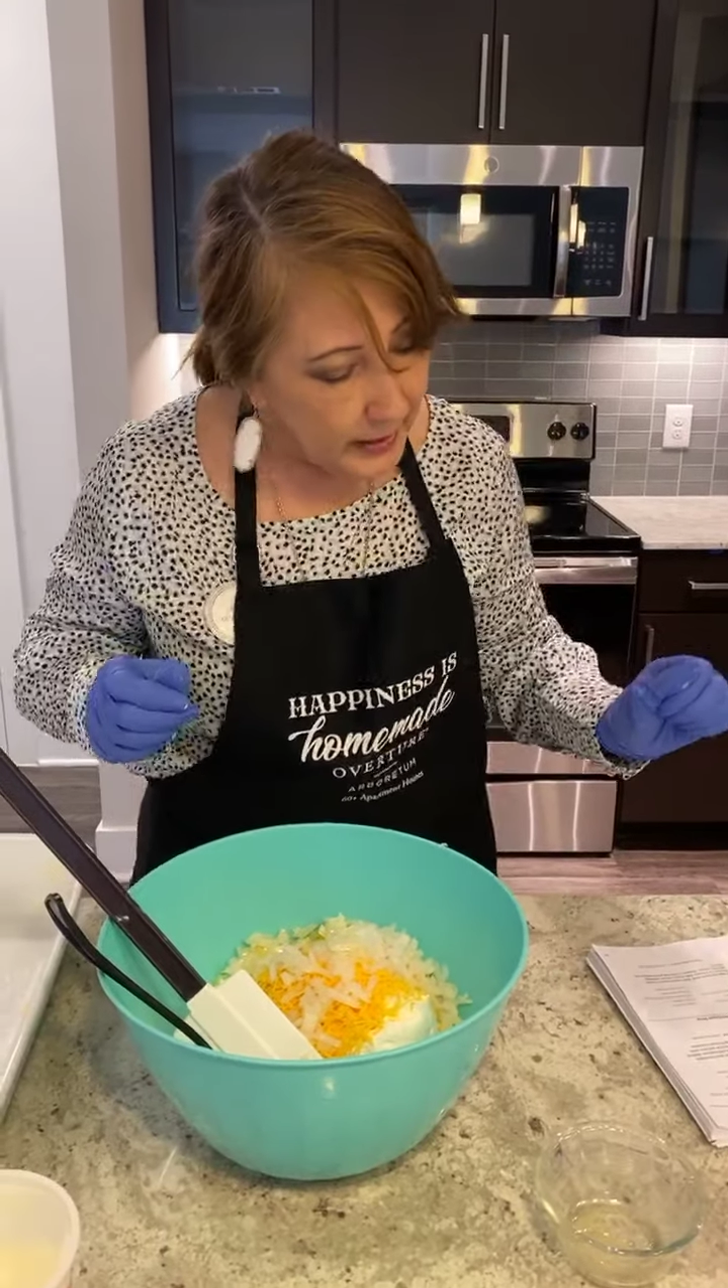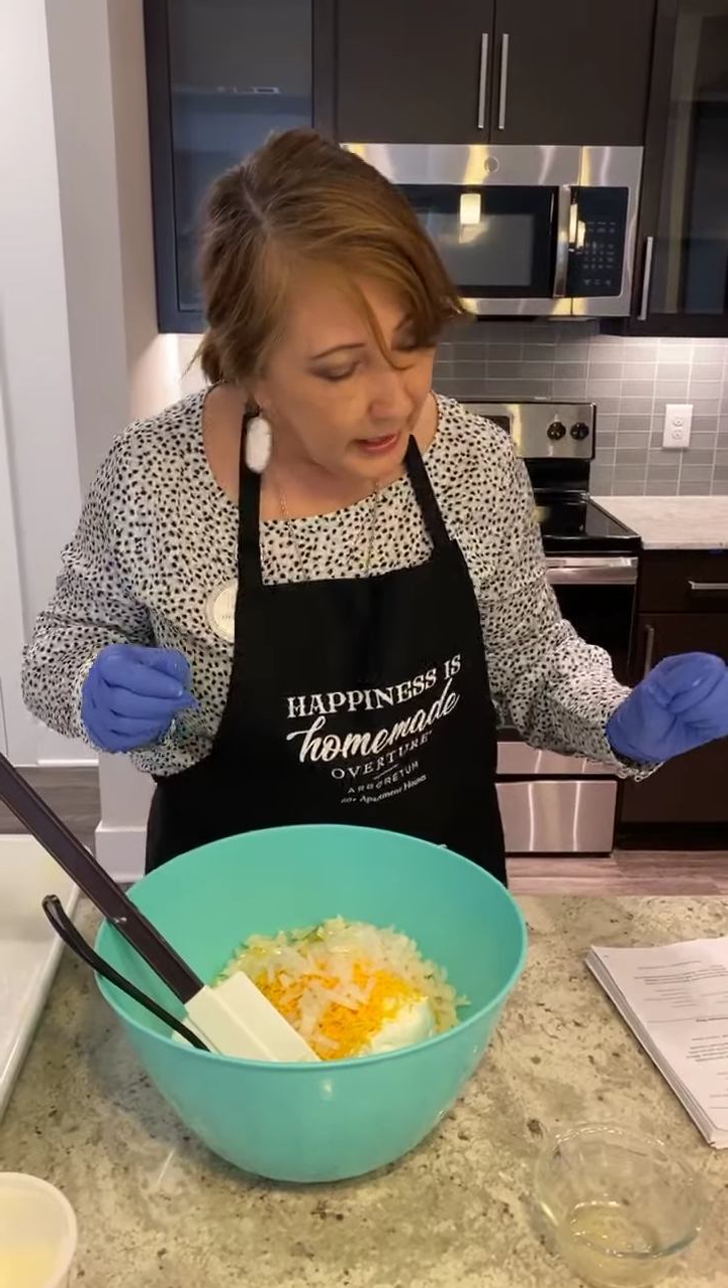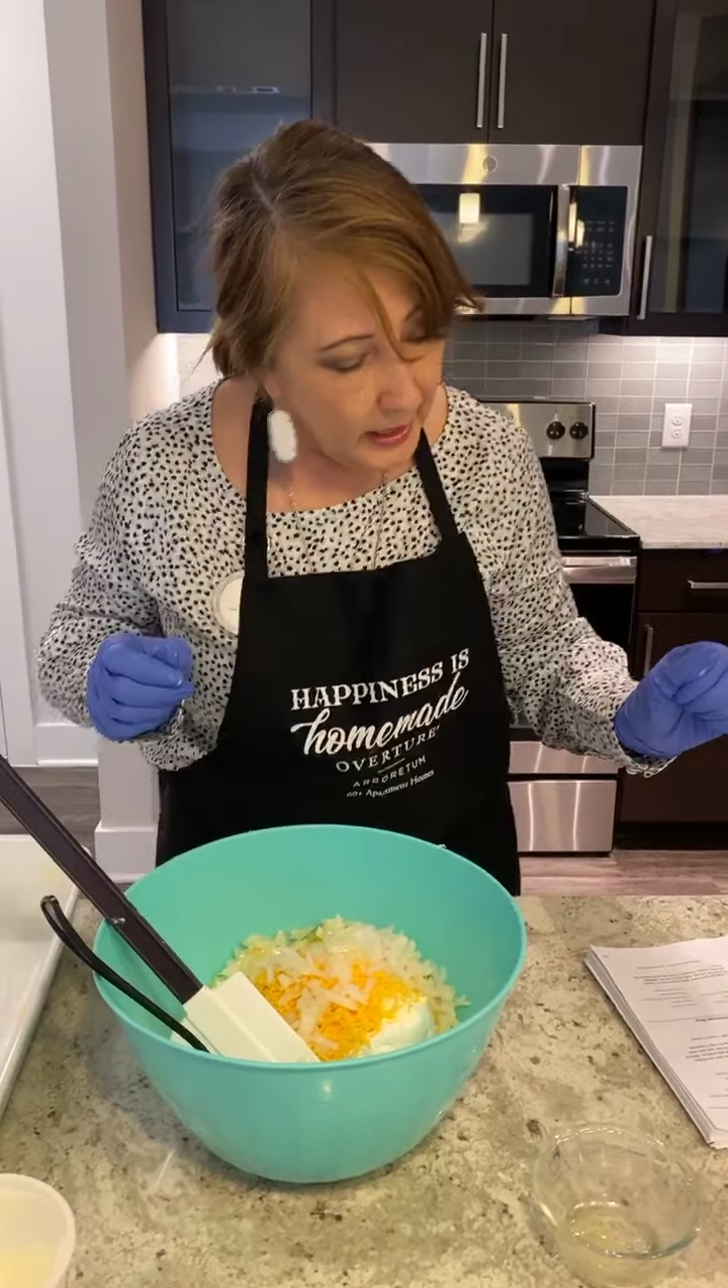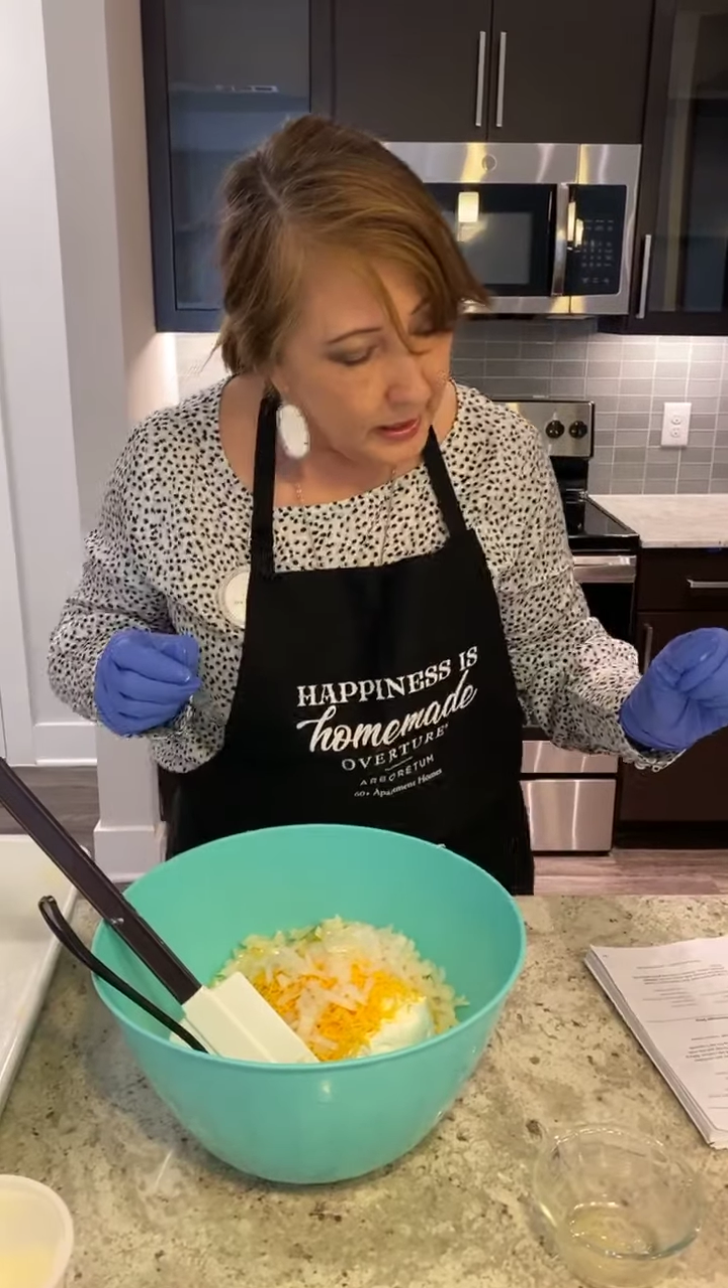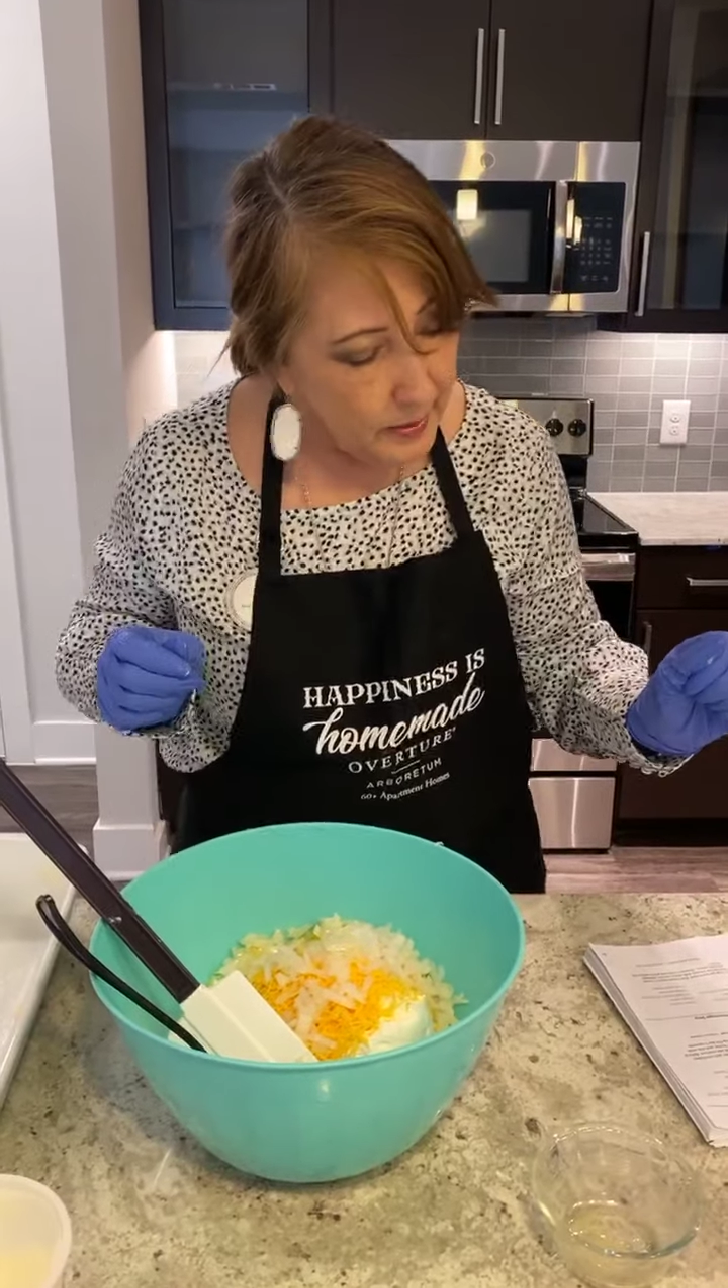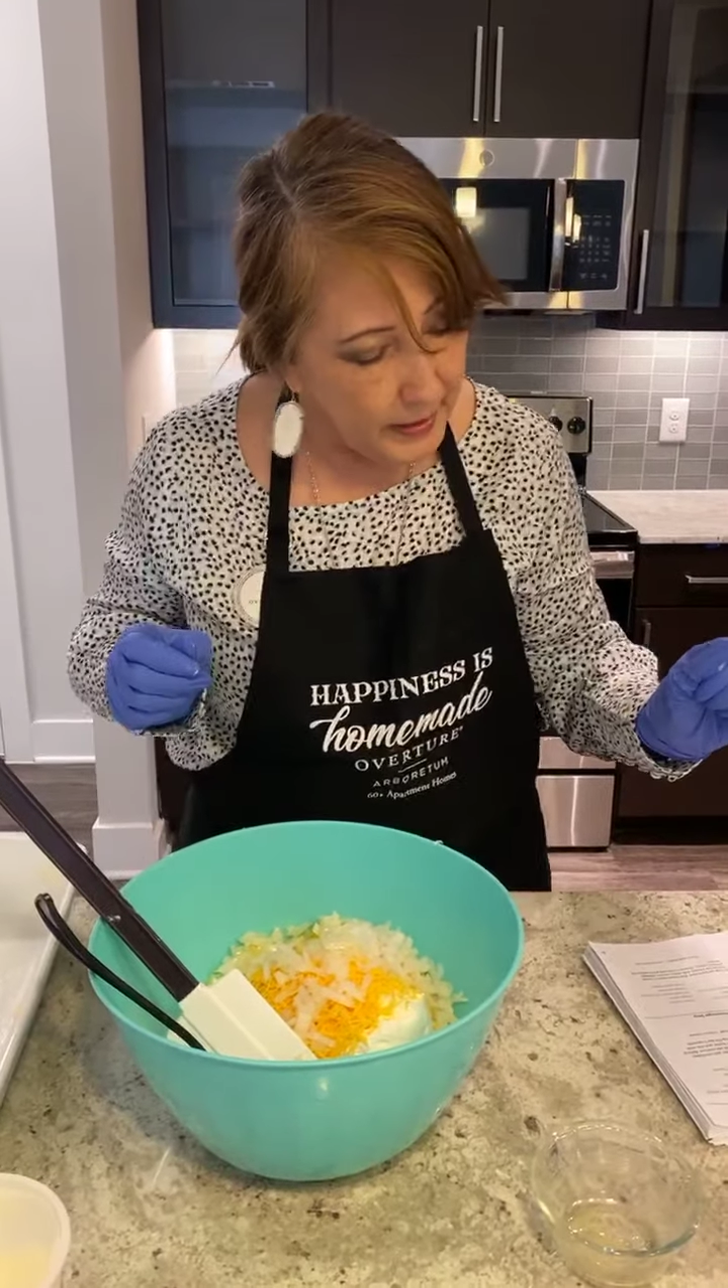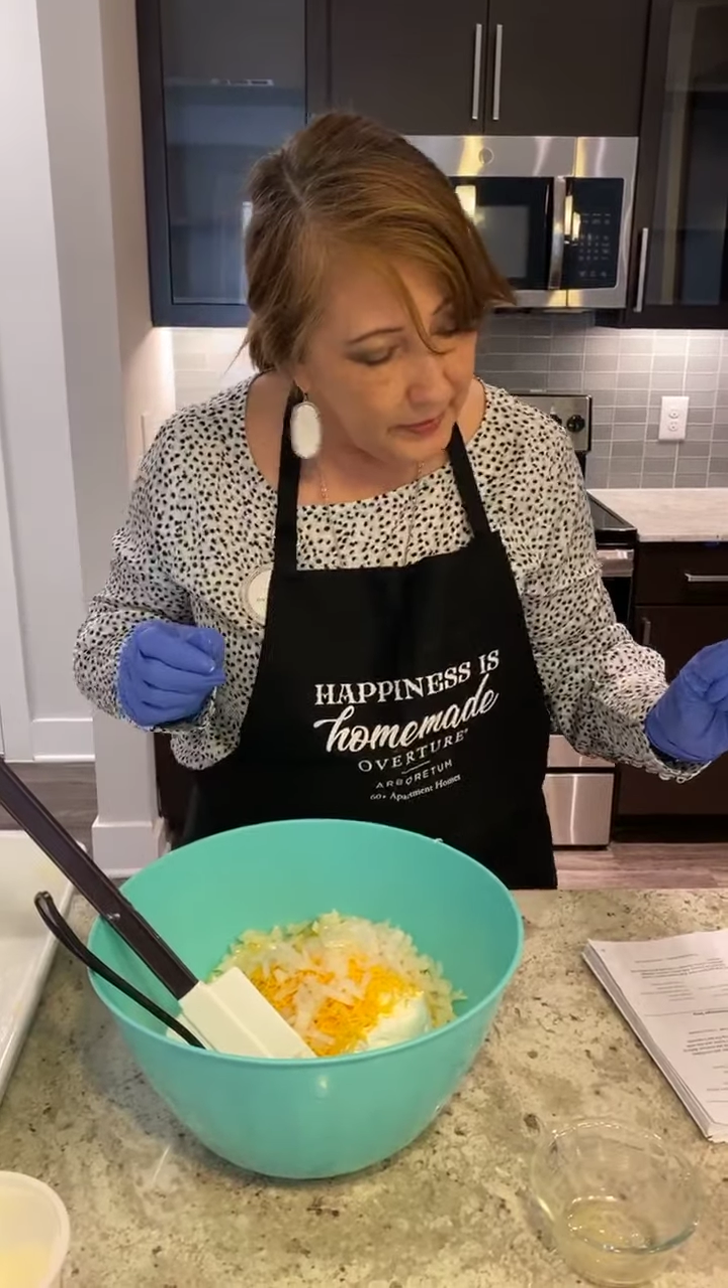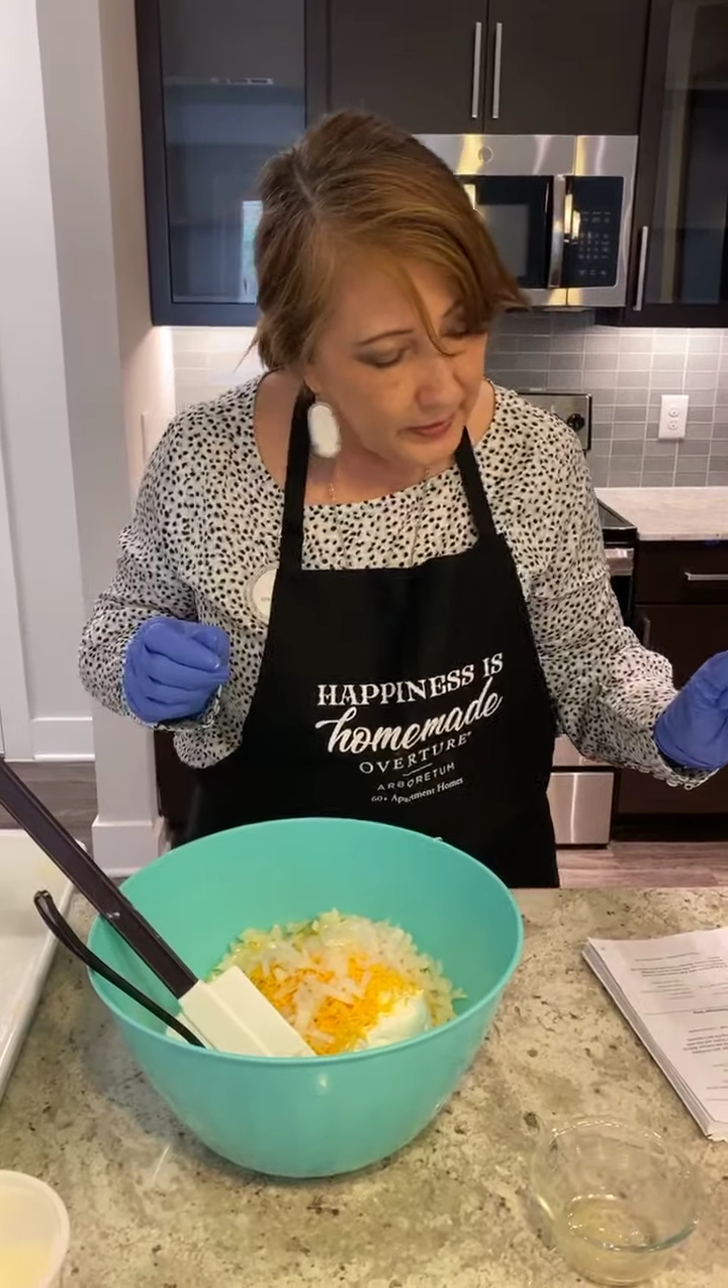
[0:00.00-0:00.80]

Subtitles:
and